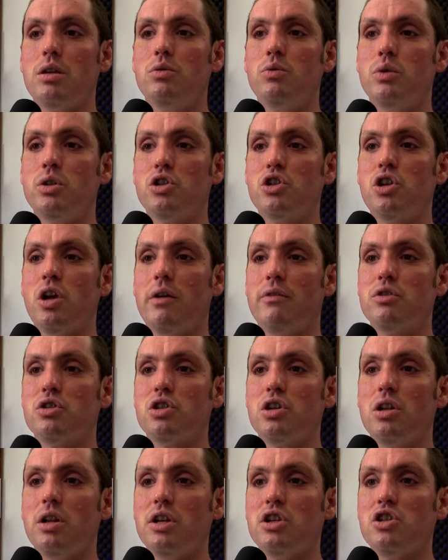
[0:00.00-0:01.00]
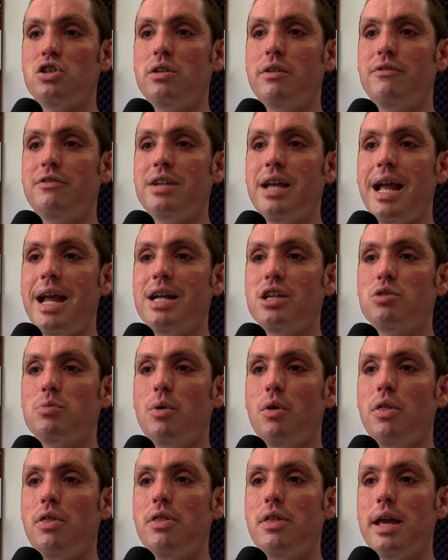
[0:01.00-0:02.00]
which covers collection of
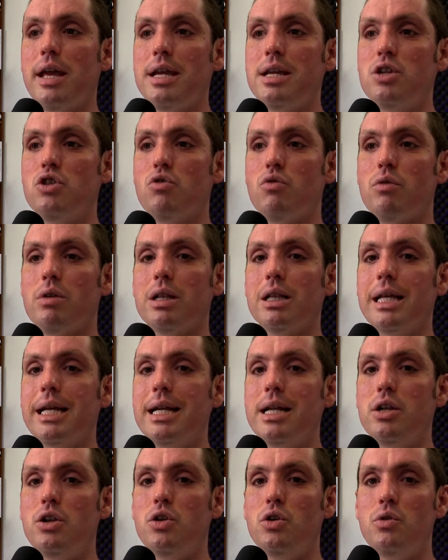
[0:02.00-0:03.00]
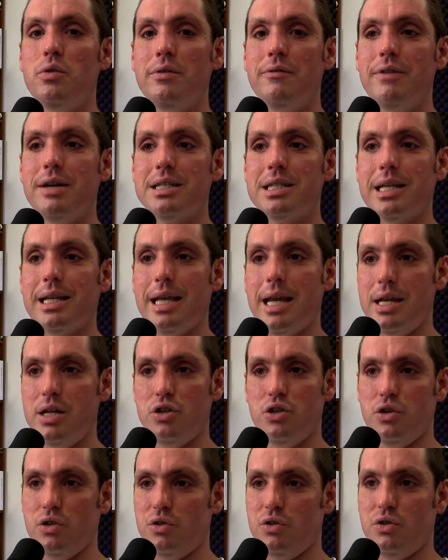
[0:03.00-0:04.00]
tangible things related to
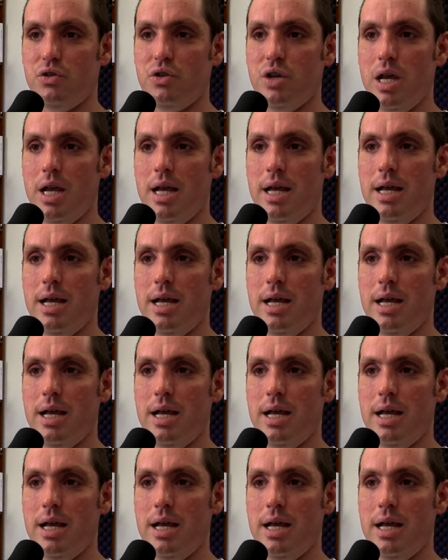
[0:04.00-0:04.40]
investigations.